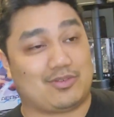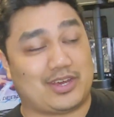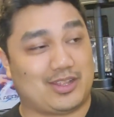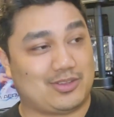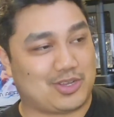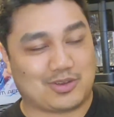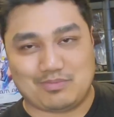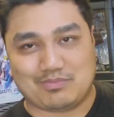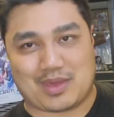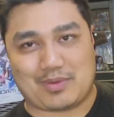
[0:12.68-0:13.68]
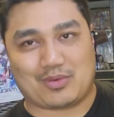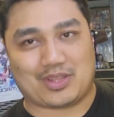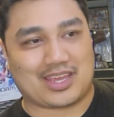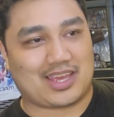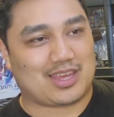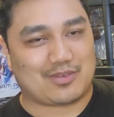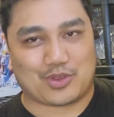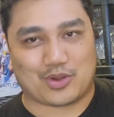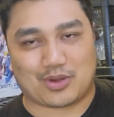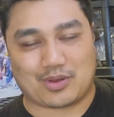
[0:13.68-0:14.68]
well, you know, maybe one day if
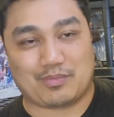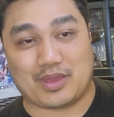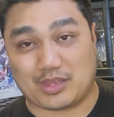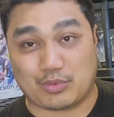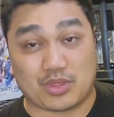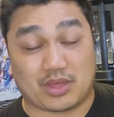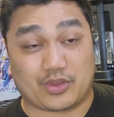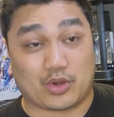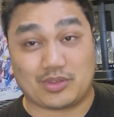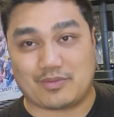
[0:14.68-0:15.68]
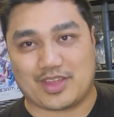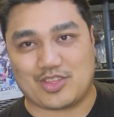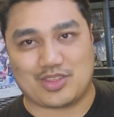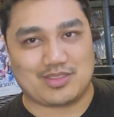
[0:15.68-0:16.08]
you're behind the booth of your own convention,